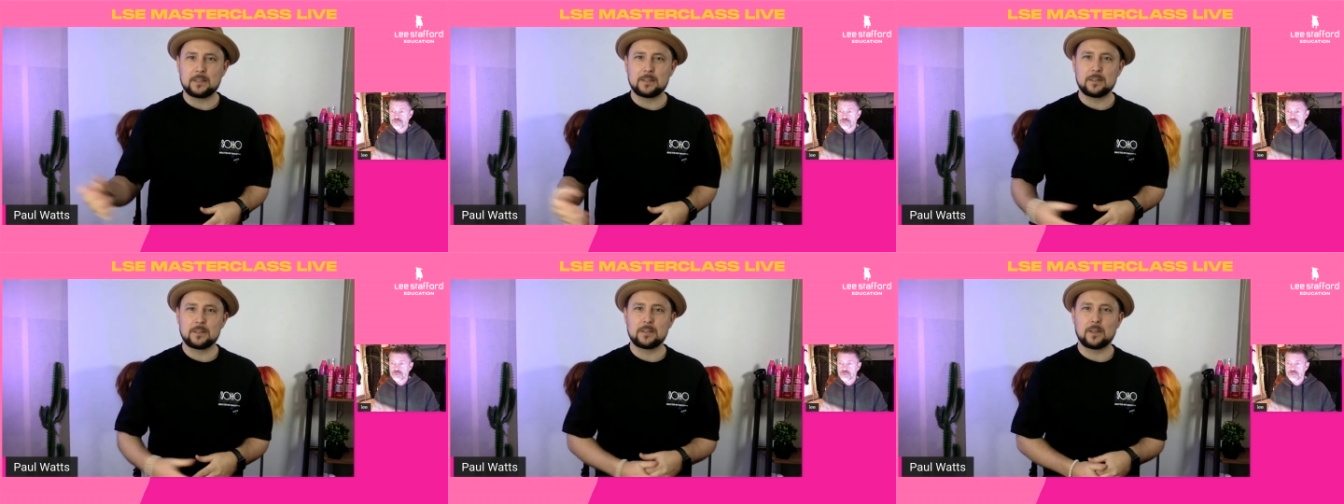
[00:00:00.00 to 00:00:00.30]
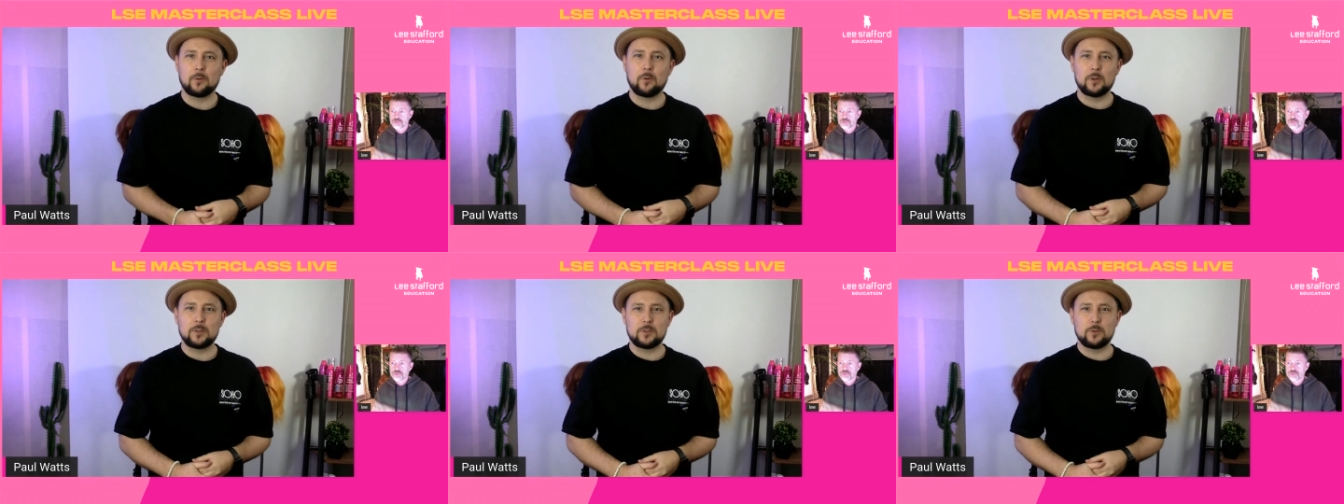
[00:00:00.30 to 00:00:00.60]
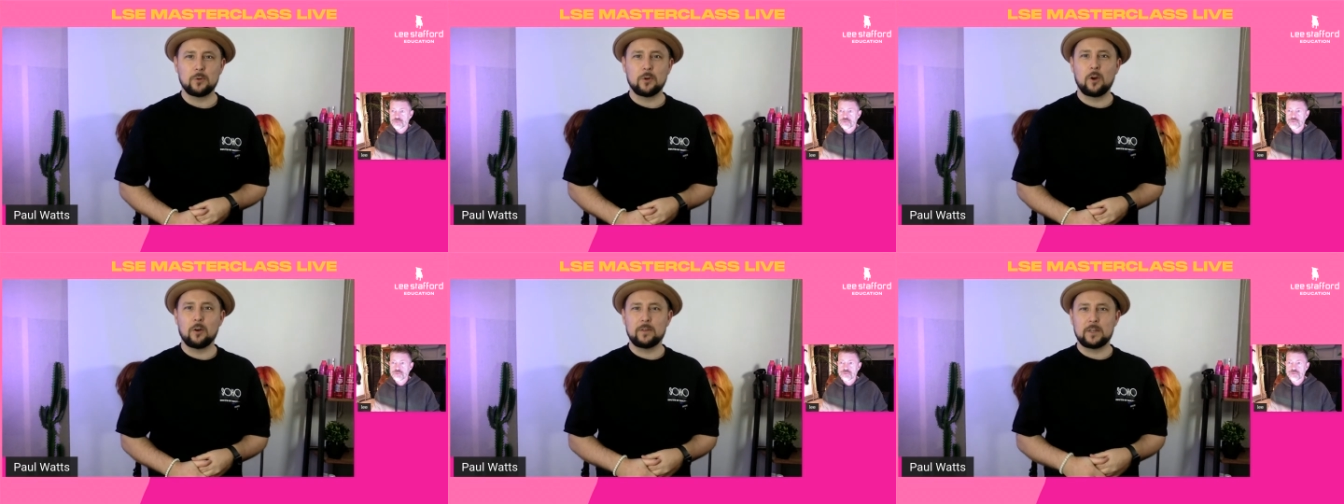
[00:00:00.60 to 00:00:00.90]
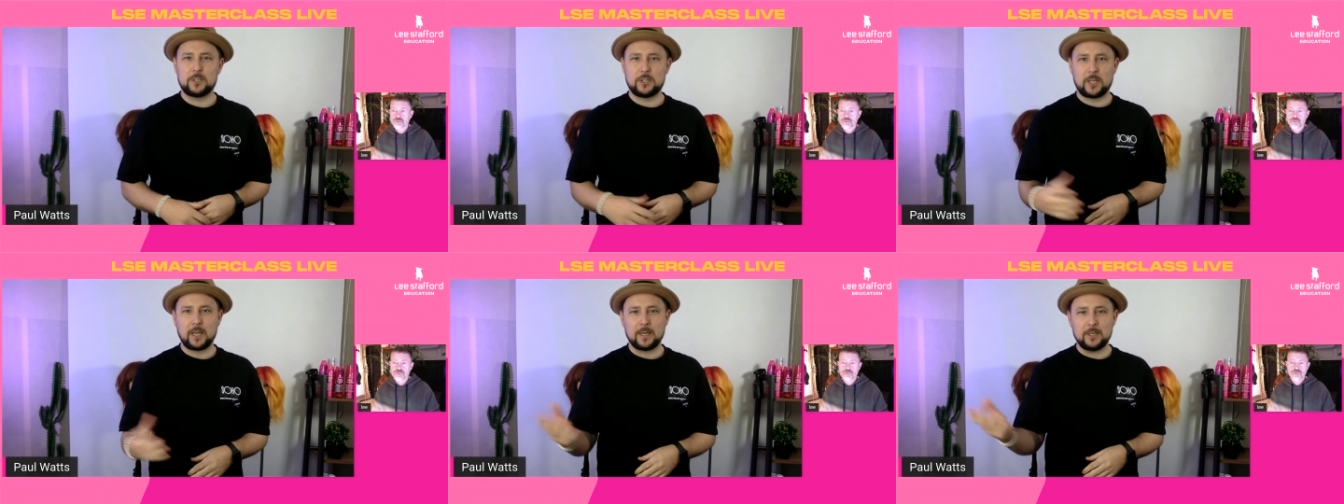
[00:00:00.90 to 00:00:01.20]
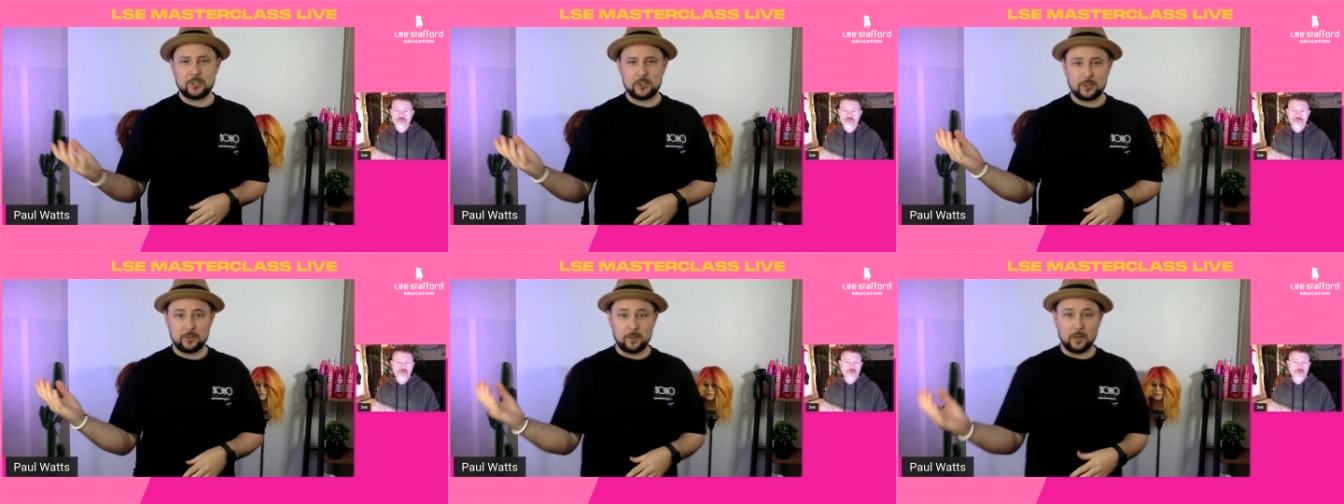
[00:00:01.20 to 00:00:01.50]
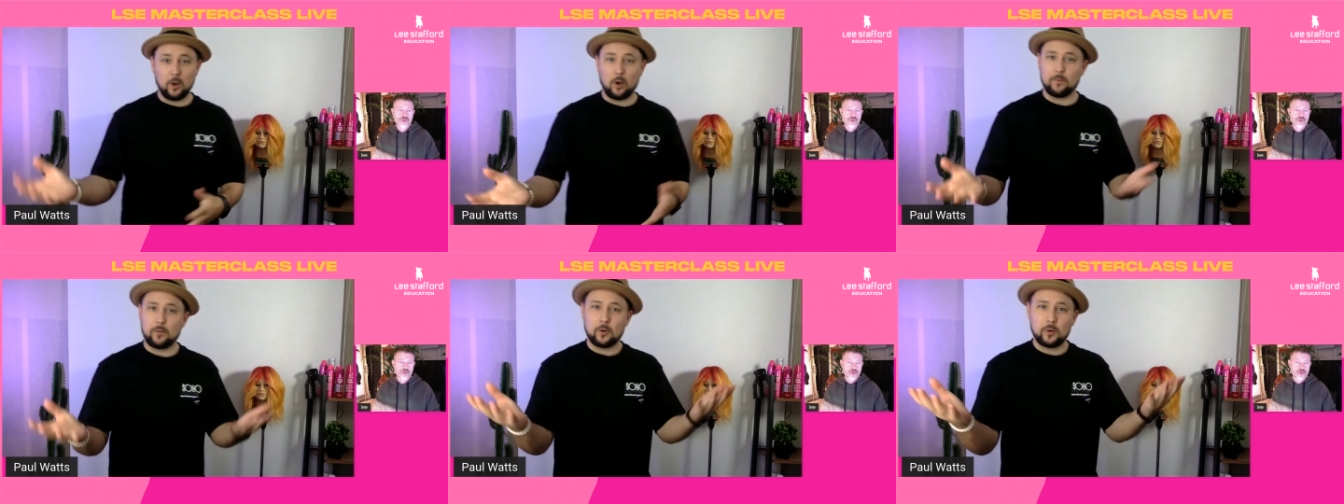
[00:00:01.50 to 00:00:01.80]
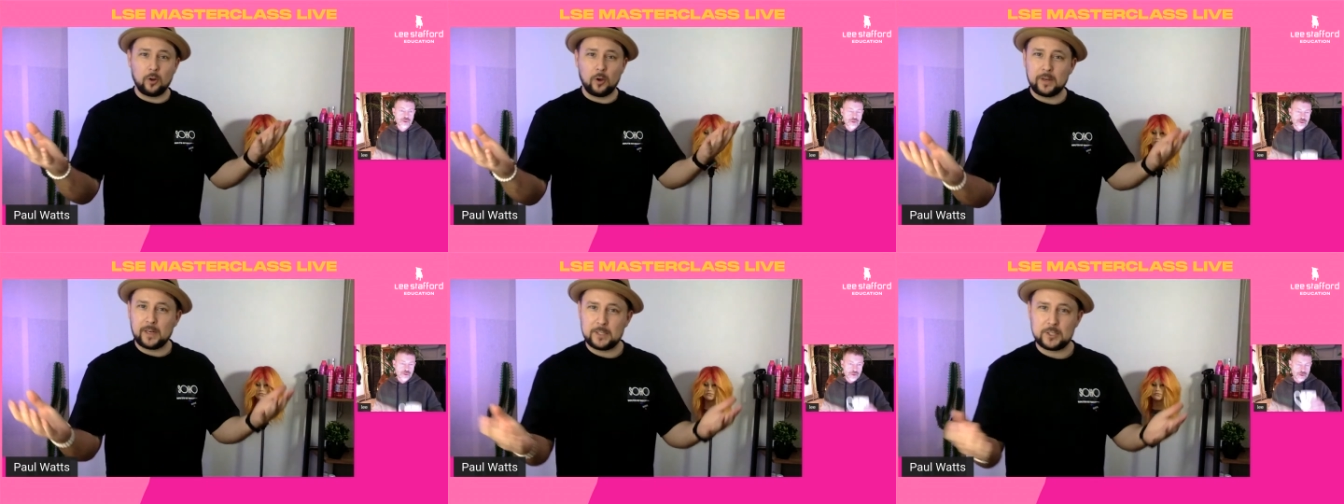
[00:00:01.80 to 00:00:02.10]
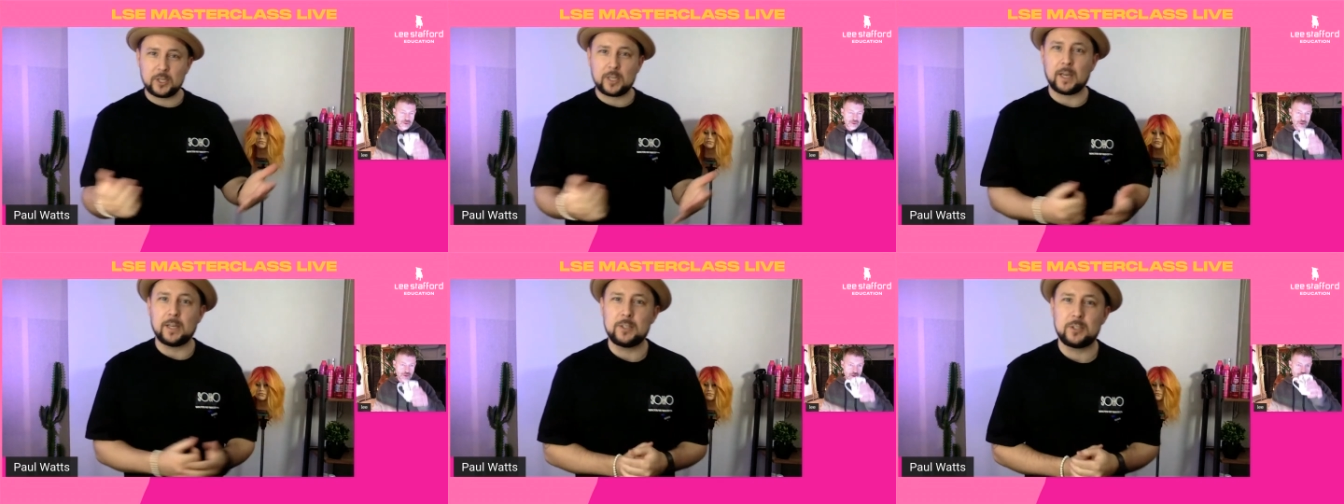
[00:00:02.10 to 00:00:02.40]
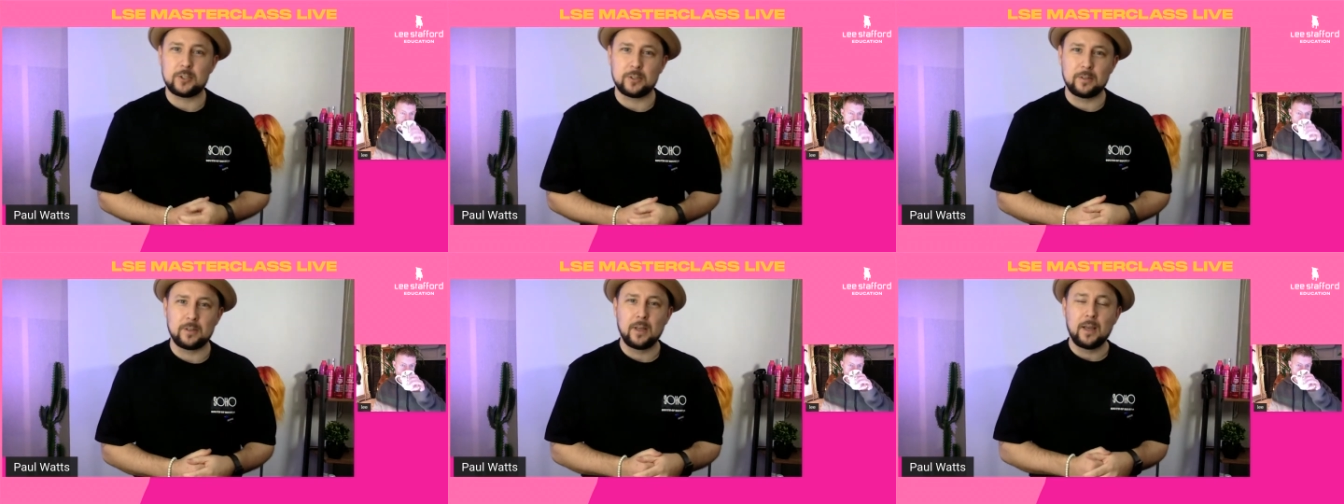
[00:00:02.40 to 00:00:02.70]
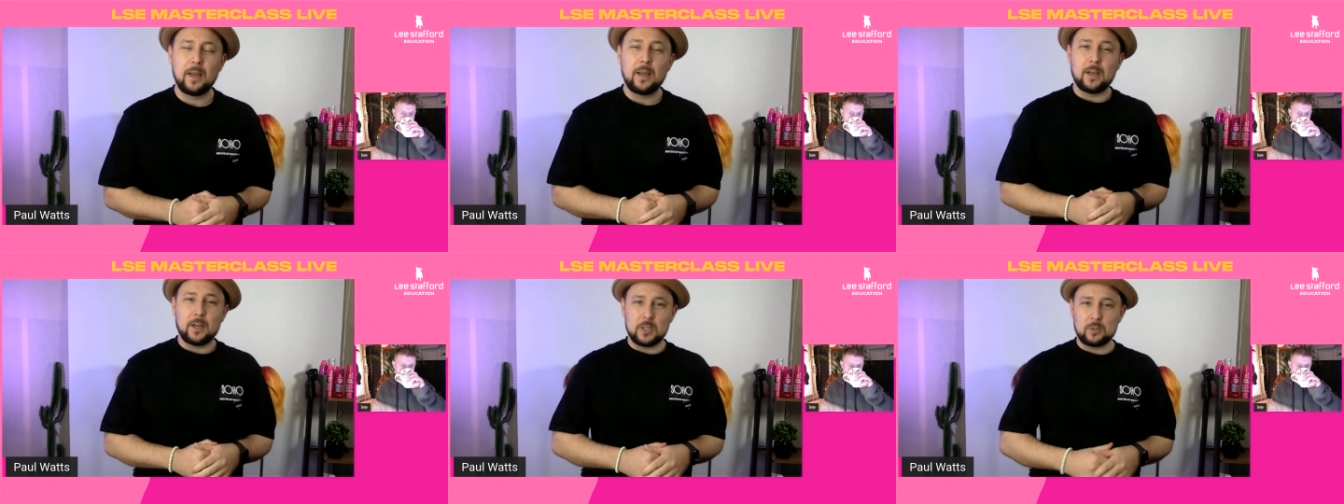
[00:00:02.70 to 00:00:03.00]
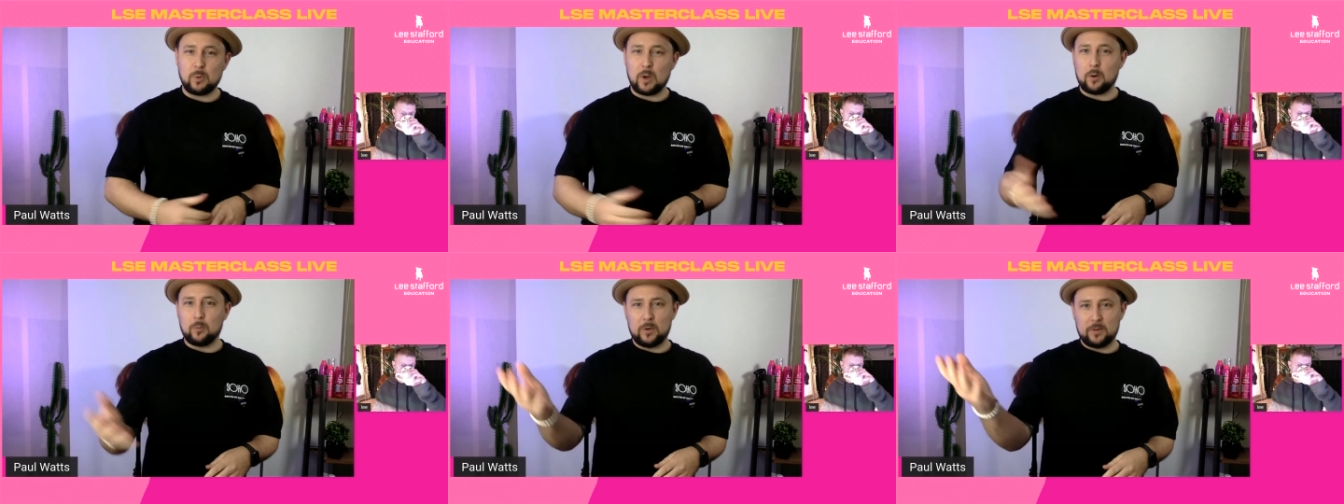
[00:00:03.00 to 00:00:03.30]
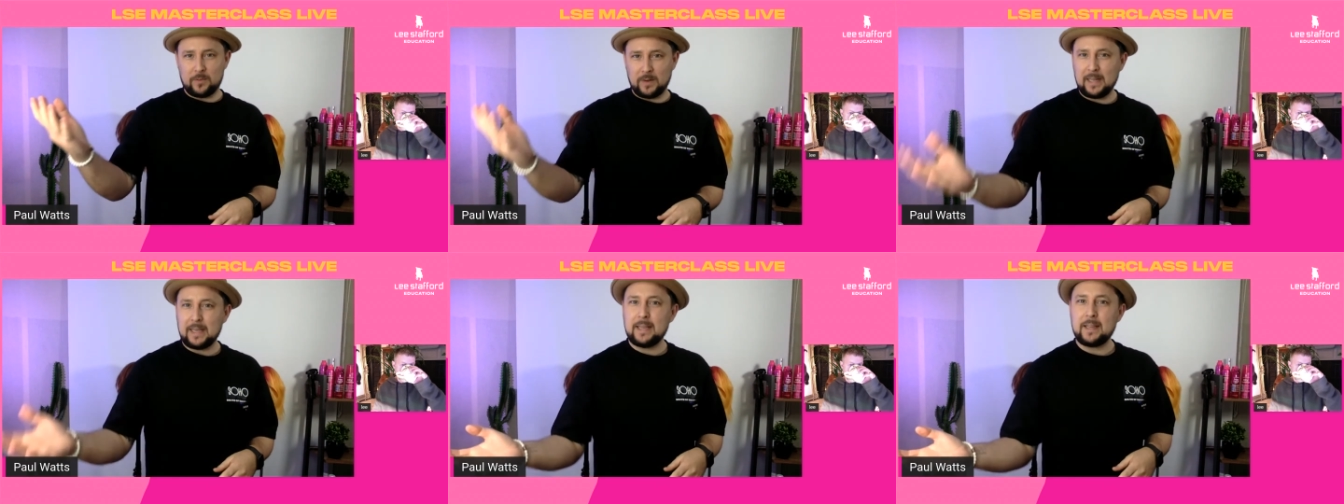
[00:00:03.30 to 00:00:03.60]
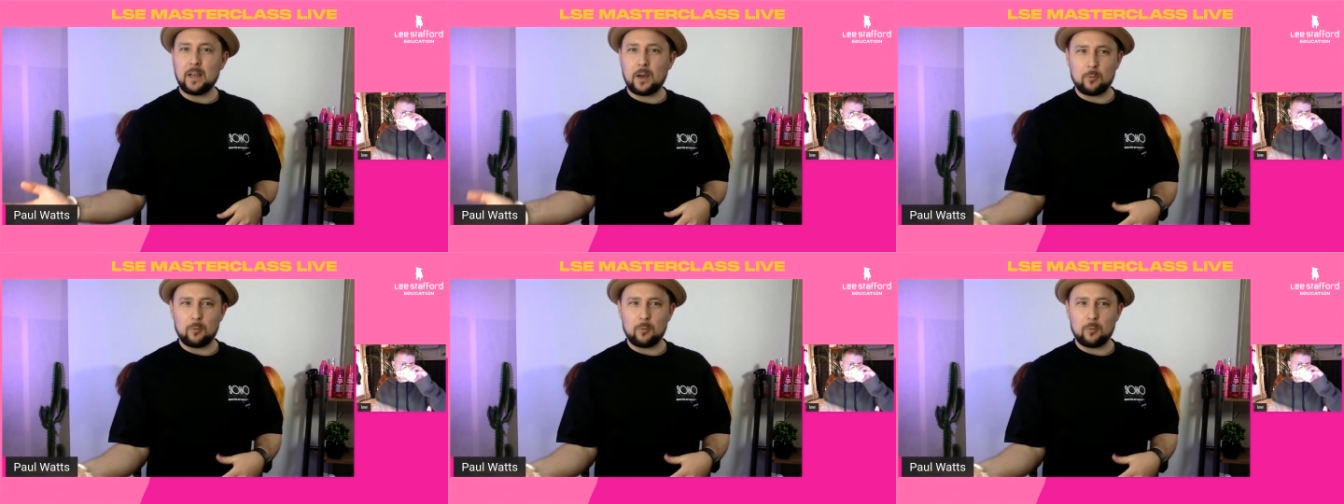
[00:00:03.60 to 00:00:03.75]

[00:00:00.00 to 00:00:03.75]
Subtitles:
So I do a lot of education, a lot of online education as well with Lee.